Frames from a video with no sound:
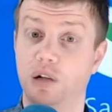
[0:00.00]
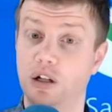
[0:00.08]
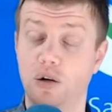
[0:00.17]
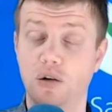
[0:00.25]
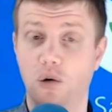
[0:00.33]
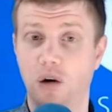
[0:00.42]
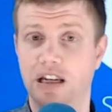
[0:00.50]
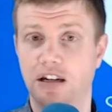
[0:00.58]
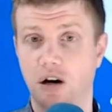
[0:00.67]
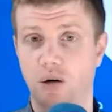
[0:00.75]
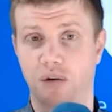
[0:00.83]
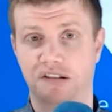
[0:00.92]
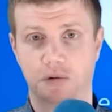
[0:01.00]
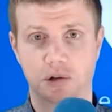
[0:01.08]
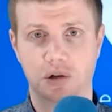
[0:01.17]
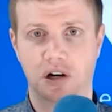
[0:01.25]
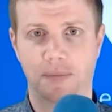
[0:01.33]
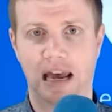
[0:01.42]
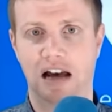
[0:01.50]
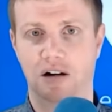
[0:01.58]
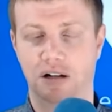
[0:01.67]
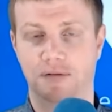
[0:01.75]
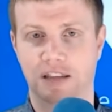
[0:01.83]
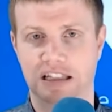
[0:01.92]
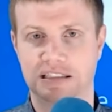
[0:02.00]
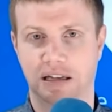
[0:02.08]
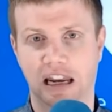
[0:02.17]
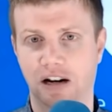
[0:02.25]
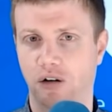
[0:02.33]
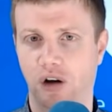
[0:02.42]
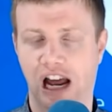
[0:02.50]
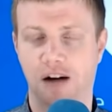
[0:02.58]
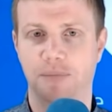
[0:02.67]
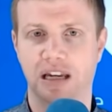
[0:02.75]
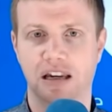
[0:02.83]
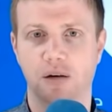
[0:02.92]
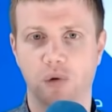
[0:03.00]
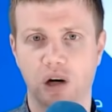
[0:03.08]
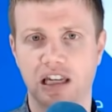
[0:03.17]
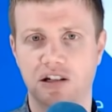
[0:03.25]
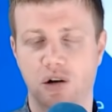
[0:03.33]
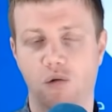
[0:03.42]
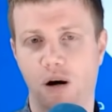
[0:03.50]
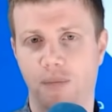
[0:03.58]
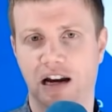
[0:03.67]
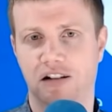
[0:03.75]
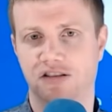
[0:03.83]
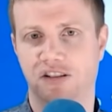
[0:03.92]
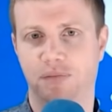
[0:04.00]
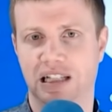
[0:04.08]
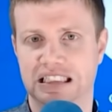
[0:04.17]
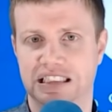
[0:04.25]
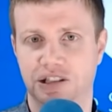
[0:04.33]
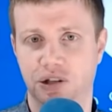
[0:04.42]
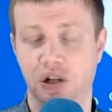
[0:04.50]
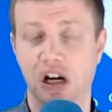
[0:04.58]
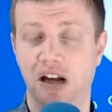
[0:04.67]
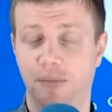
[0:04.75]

We don't quite know what's going to come out of this, and I don't know how big it will get or what Microsoft plans to do,